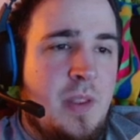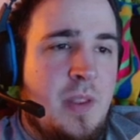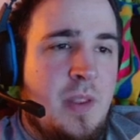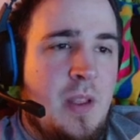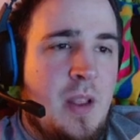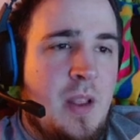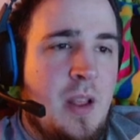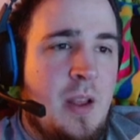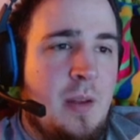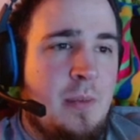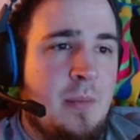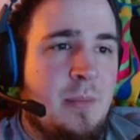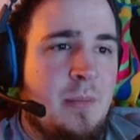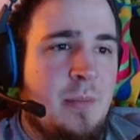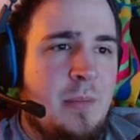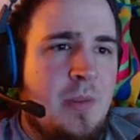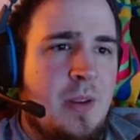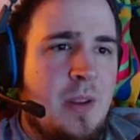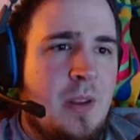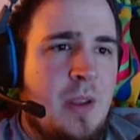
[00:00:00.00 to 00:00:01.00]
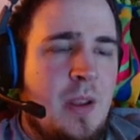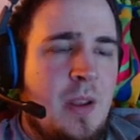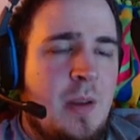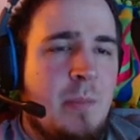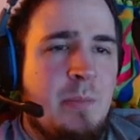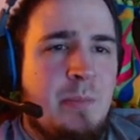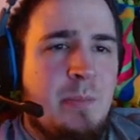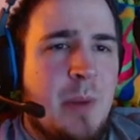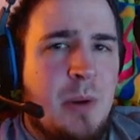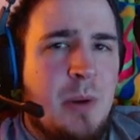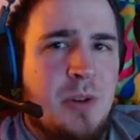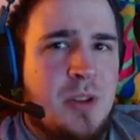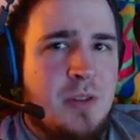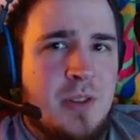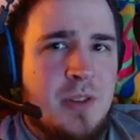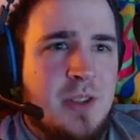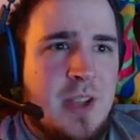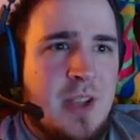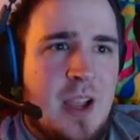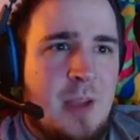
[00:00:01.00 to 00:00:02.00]
Um, Most of the
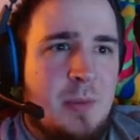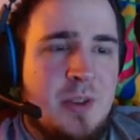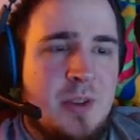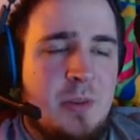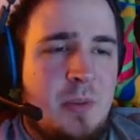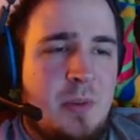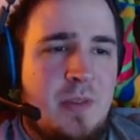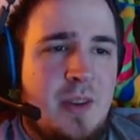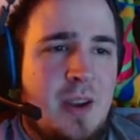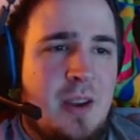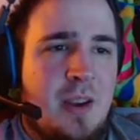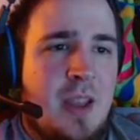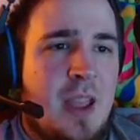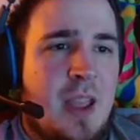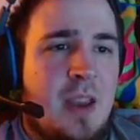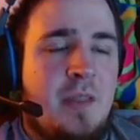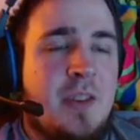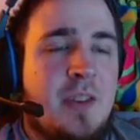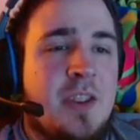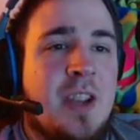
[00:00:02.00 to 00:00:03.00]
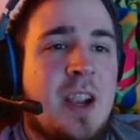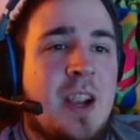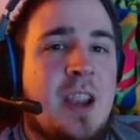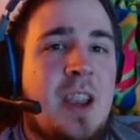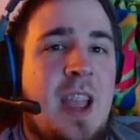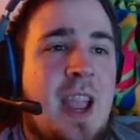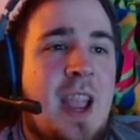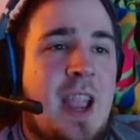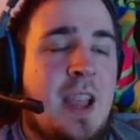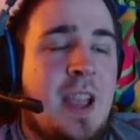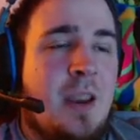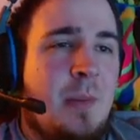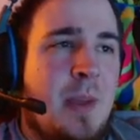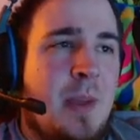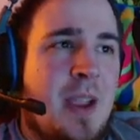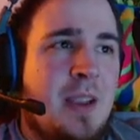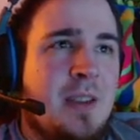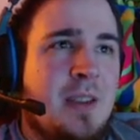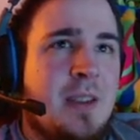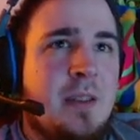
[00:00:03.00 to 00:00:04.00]
time it's gonna be fine. And if it's not gonna
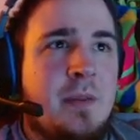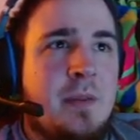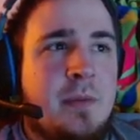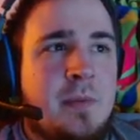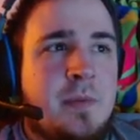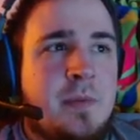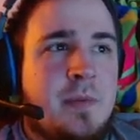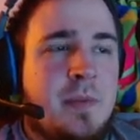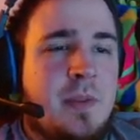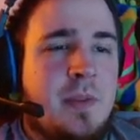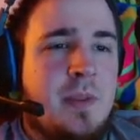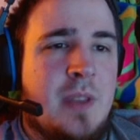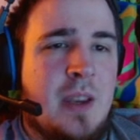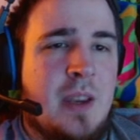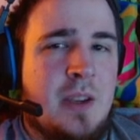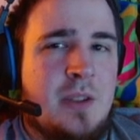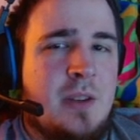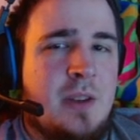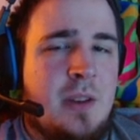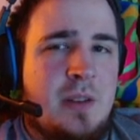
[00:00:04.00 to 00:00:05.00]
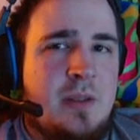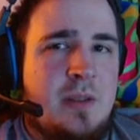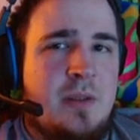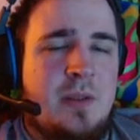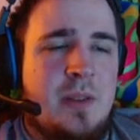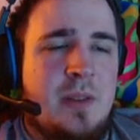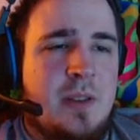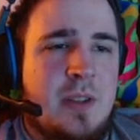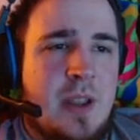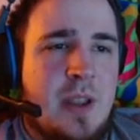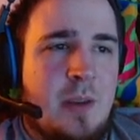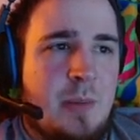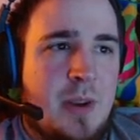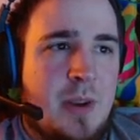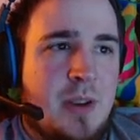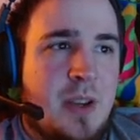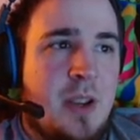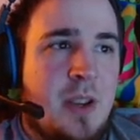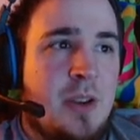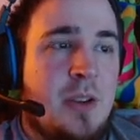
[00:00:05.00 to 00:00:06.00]
animate, then it's not a big
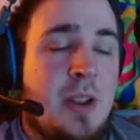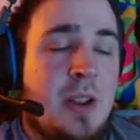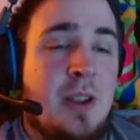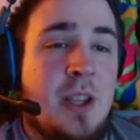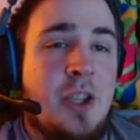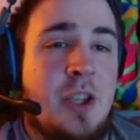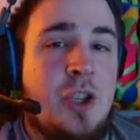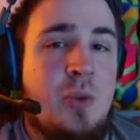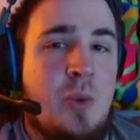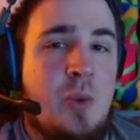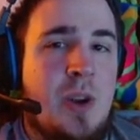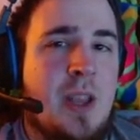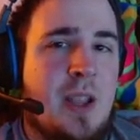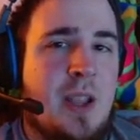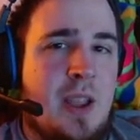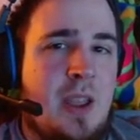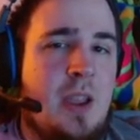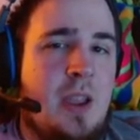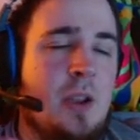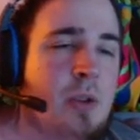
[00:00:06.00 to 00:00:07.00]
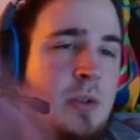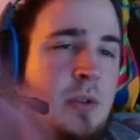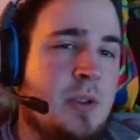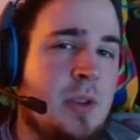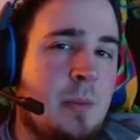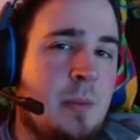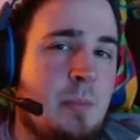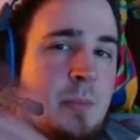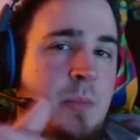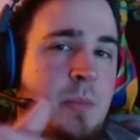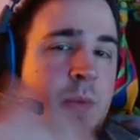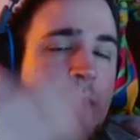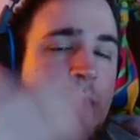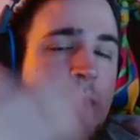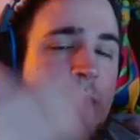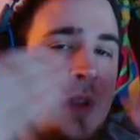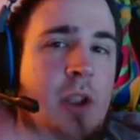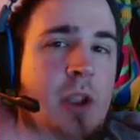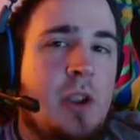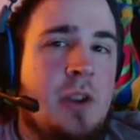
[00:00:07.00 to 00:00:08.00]
deal unless you want like a hill
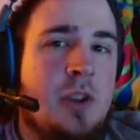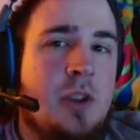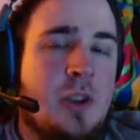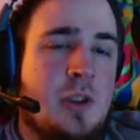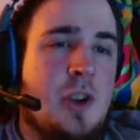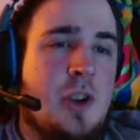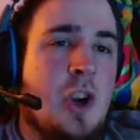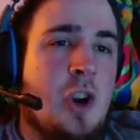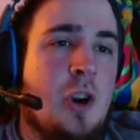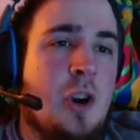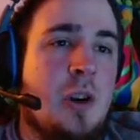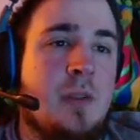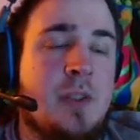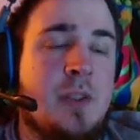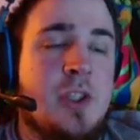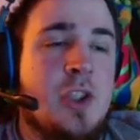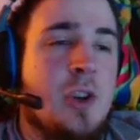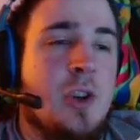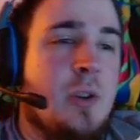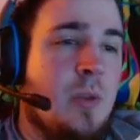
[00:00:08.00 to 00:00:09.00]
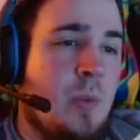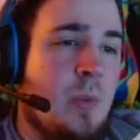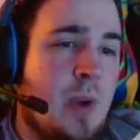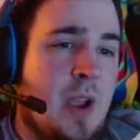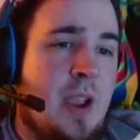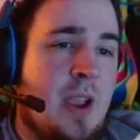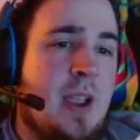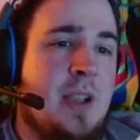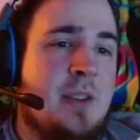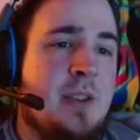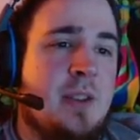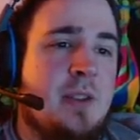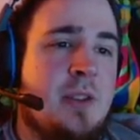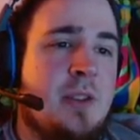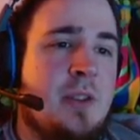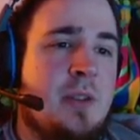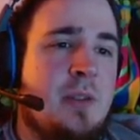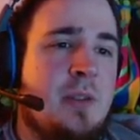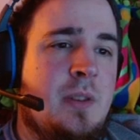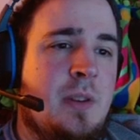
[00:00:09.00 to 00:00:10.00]
to curve a certain way as it's,
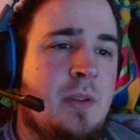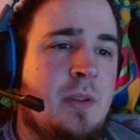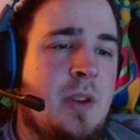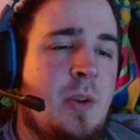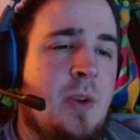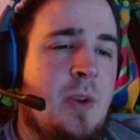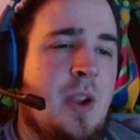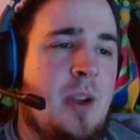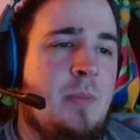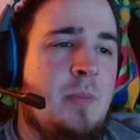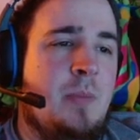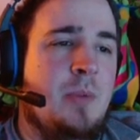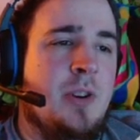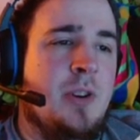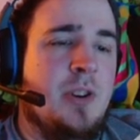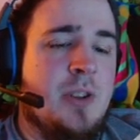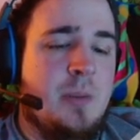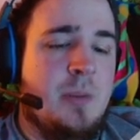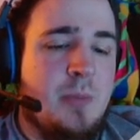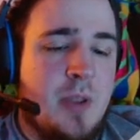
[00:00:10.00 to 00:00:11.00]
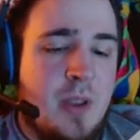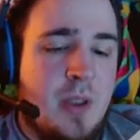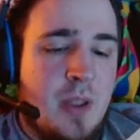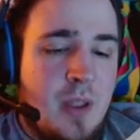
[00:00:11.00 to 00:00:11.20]
you know, going upward or something.